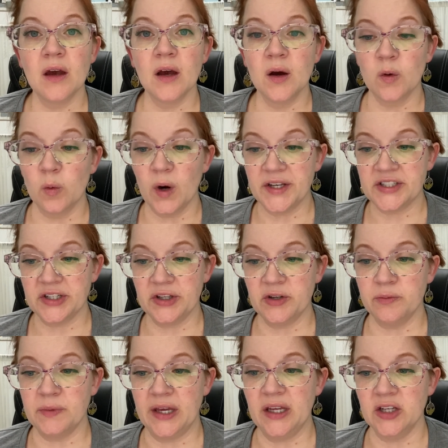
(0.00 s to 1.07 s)
What do
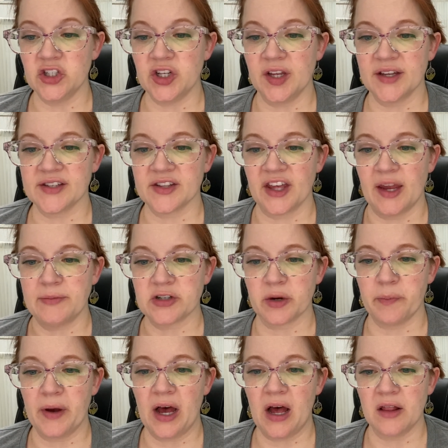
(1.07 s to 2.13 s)
you mean? She exclaimed, her
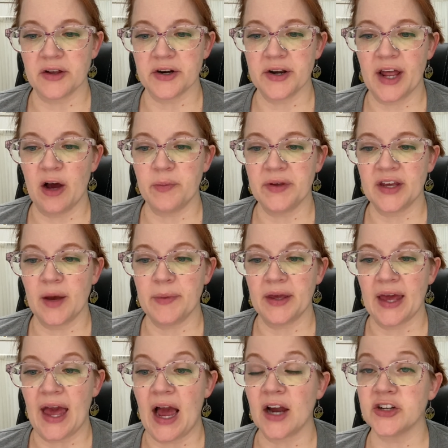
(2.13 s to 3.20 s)
pallor now
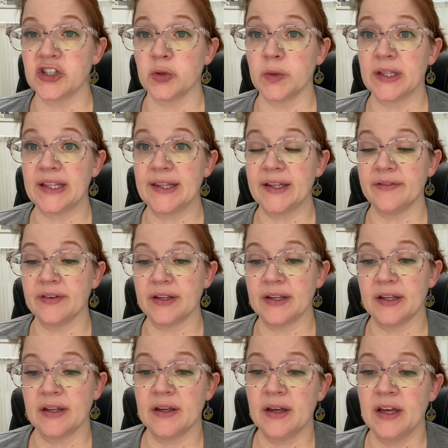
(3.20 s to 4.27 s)
becoming actually livid.
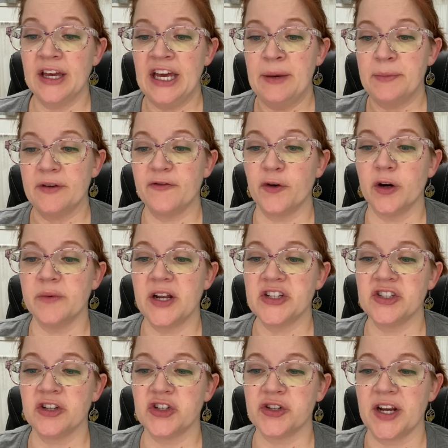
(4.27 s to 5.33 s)
Before
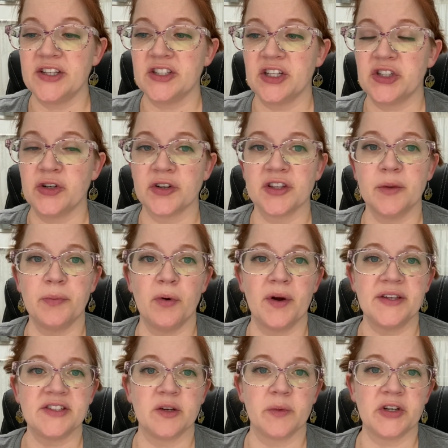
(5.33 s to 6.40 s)
Reginald Tracy took the
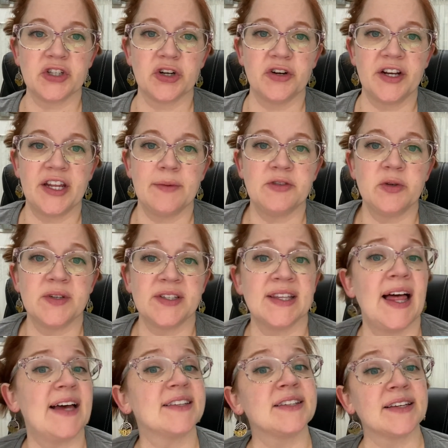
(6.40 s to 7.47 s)
poison which hurried him to his
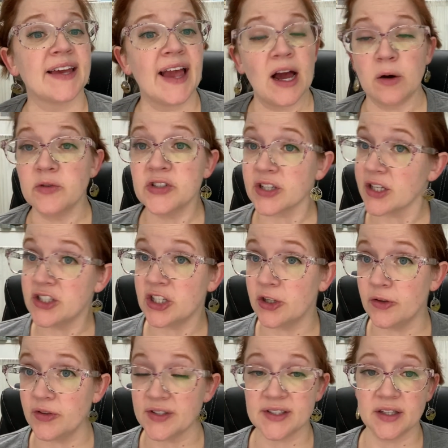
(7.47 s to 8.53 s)
last account,
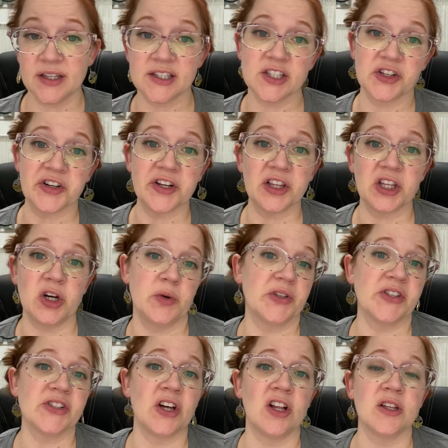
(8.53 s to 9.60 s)
continued the solicitor in a low and
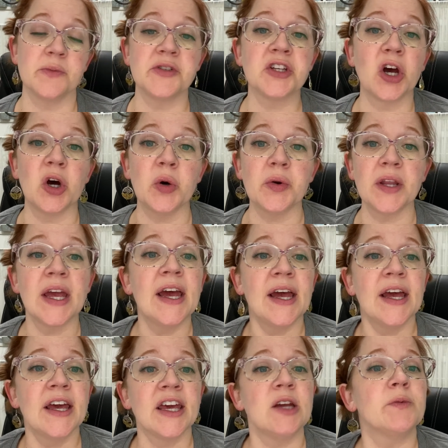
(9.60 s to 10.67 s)
solemn tone,
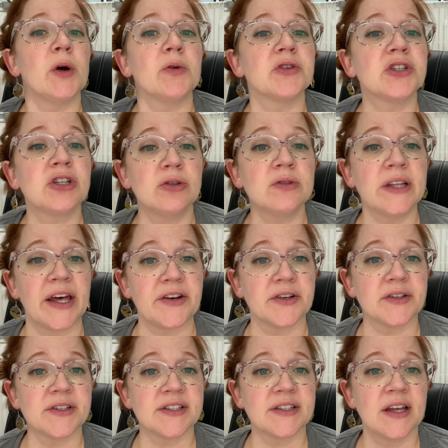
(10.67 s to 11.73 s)
he wrote 2
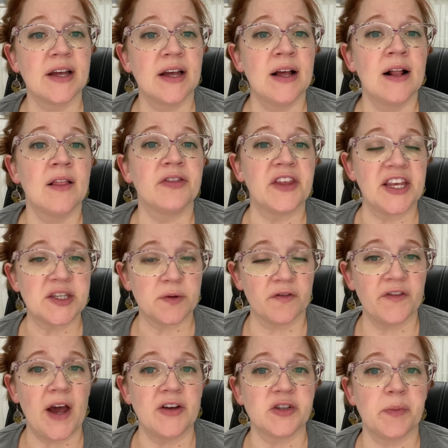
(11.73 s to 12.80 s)
letters. These were
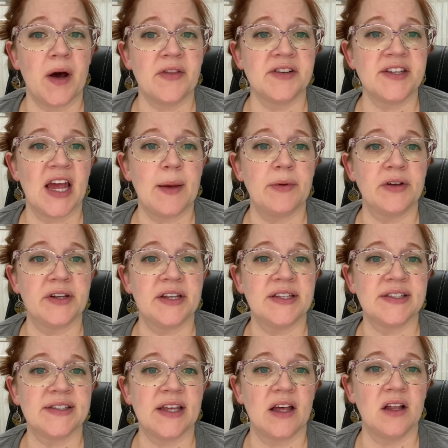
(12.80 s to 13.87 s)
found upon the table in
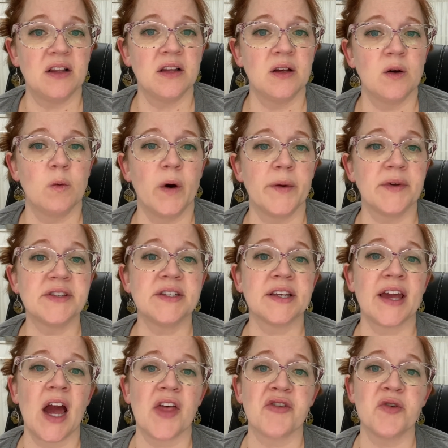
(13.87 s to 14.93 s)
his cell. One was to
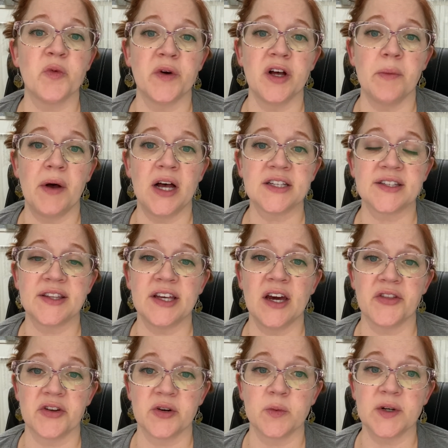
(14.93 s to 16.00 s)
Catherine Wilmot, the
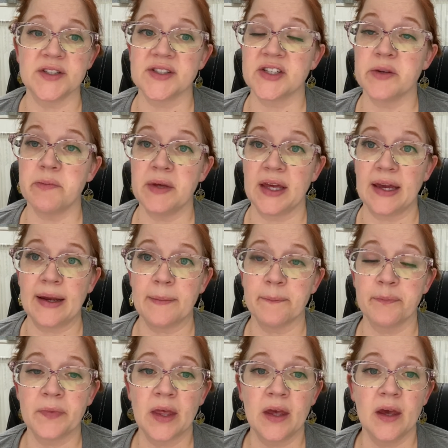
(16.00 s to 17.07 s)
other was to me.
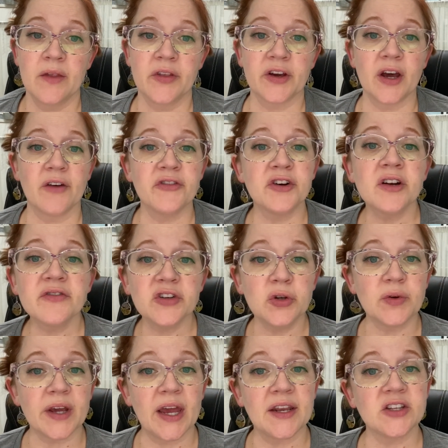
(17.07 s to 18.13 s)
The governor of
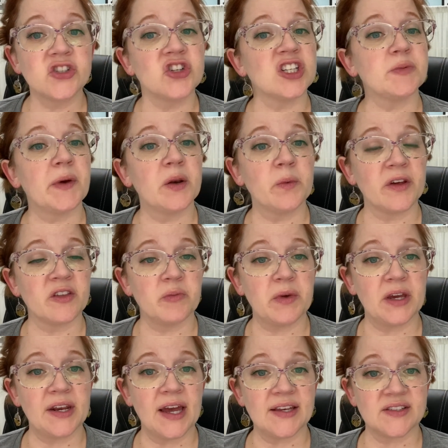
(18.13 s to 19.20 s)
Newgate has just been with me
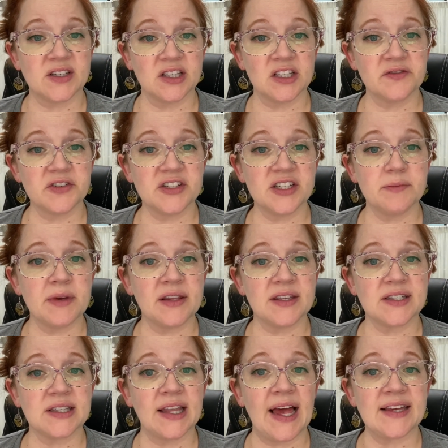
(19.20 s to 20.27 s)
and has delivered to me
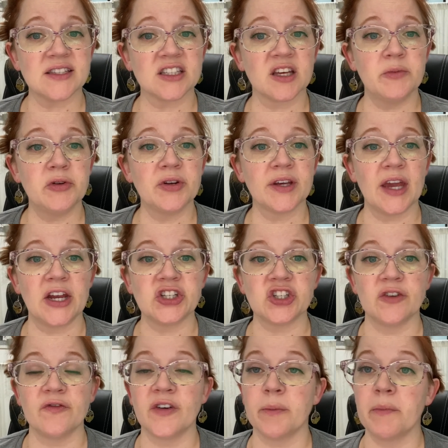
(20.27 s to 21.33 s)
this last
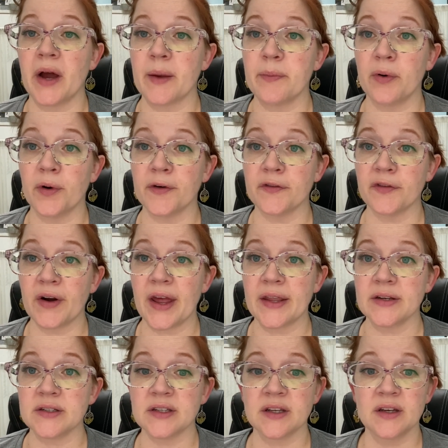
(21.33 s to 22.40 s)
communication from my poor
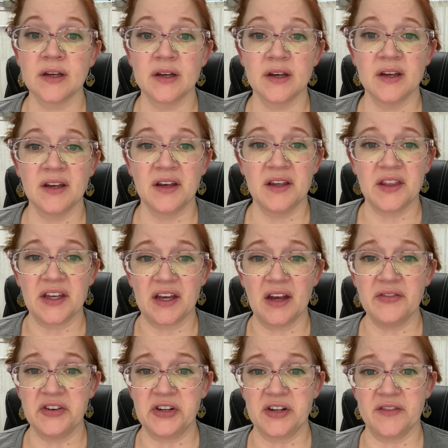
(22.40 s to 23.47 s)
friend. The
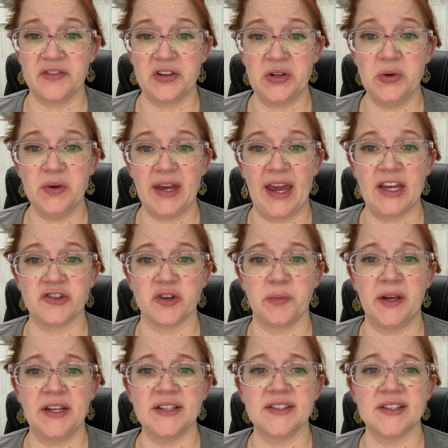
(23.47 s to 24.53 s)
governor of Newgate,
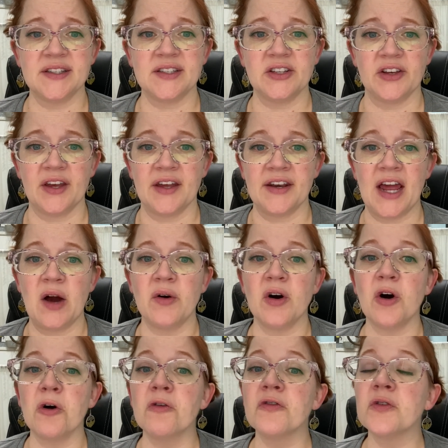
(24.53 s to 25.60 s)
repeated Cecilia, now
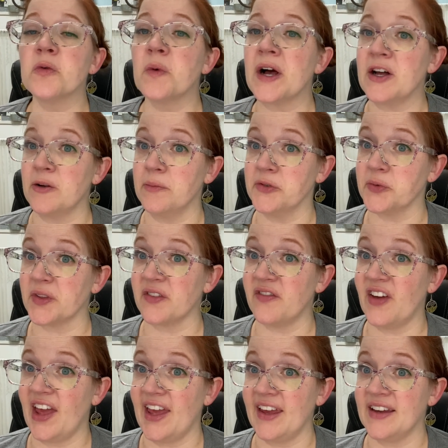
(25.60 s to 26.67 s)
overwhelmed with
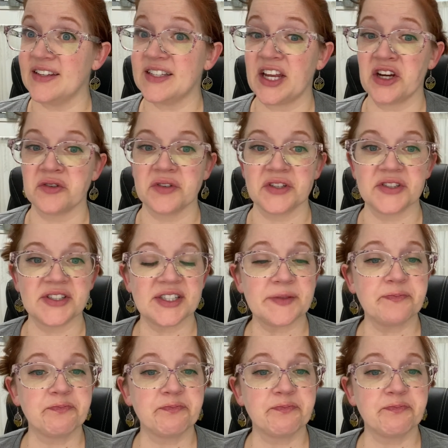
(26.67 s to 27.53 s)
vague terrors.